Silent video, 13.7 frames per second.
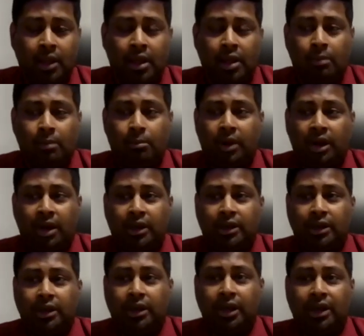but
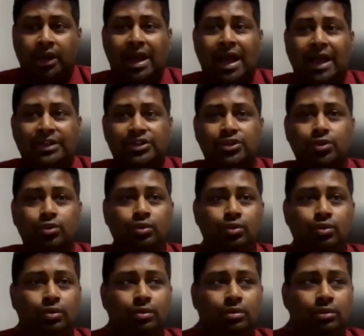it has to
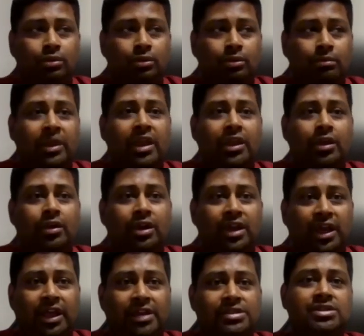make your
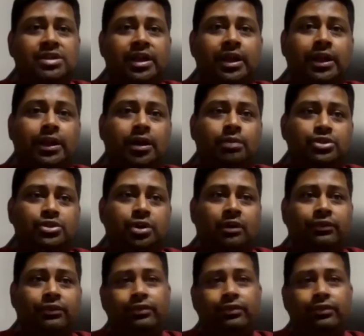case in terms of